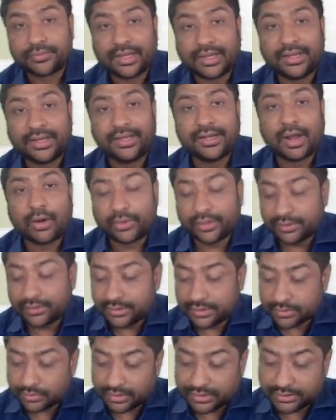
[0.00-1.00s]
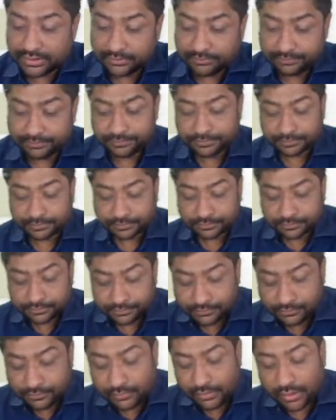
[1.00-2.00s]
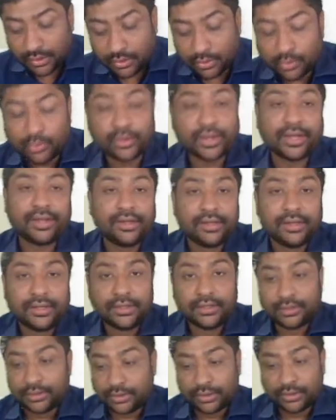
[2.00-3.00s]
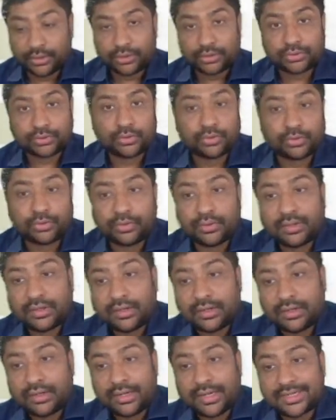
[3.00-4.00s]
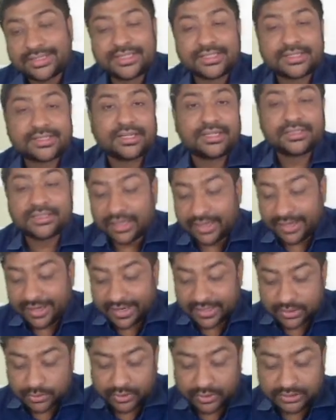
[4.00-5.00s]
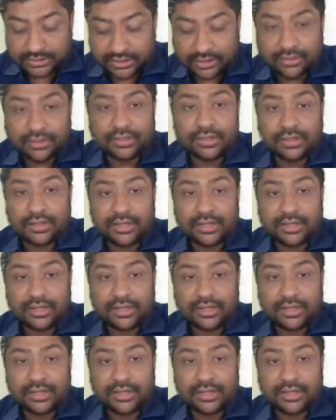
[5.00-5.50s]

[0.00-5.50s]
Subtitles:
Any doubt in this question? Okay. So let's discuss the next question.